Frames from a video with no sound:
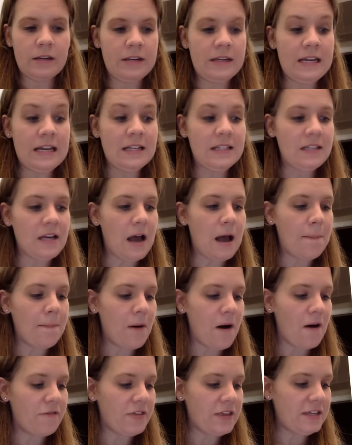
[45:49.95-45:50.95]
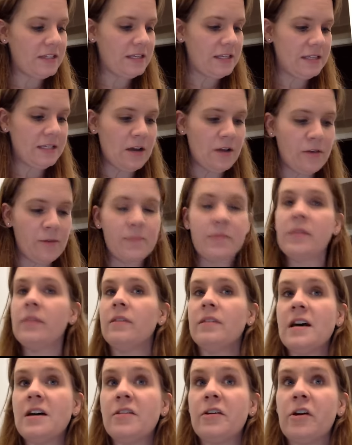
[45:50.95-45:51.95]
gets to hop off this and tell them
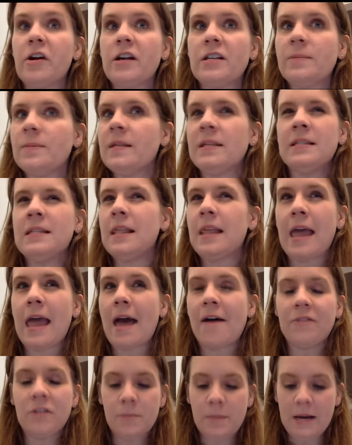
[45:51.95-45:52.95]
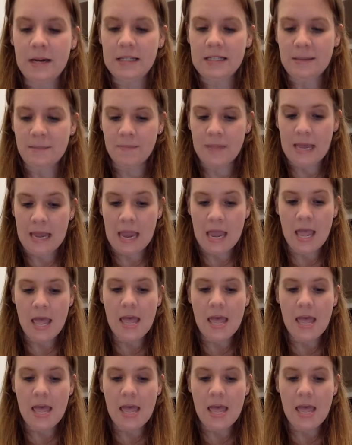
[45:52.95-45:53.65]
tell their husbands that they have to buy something.